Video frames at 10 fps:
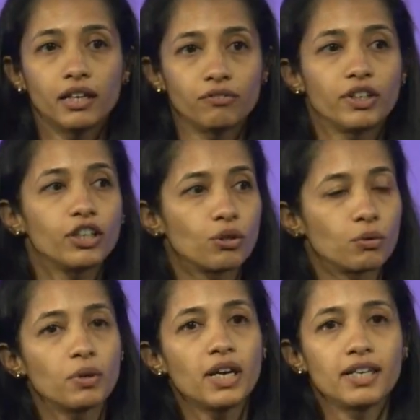in
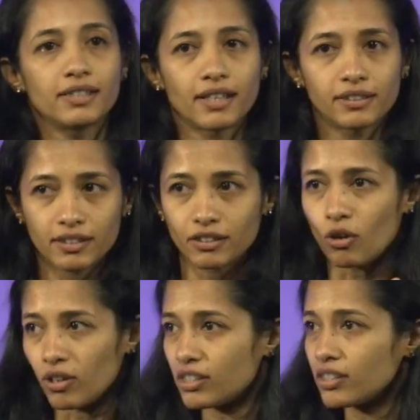video is that there's a
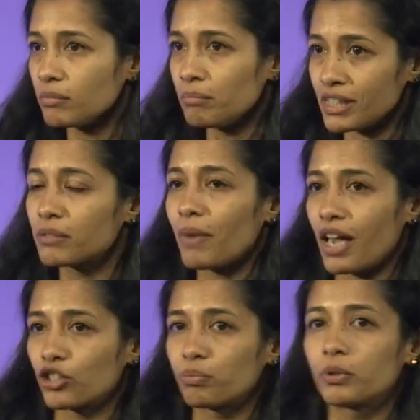constant
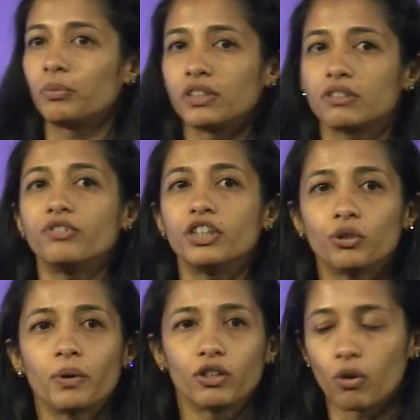mismatch between the
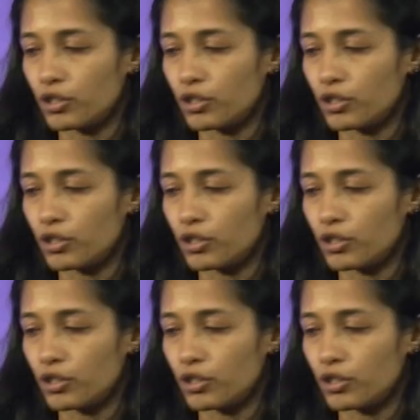video and